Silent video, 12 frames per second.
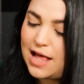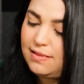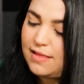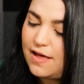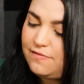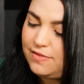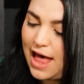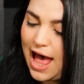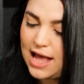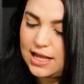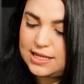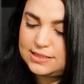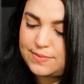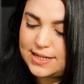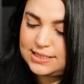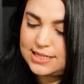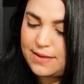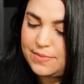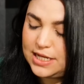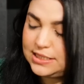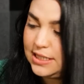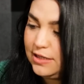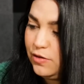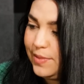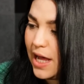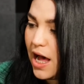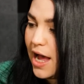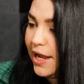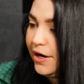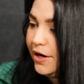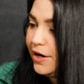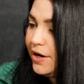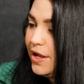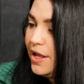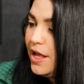I love that because my stamina is a little bit higher.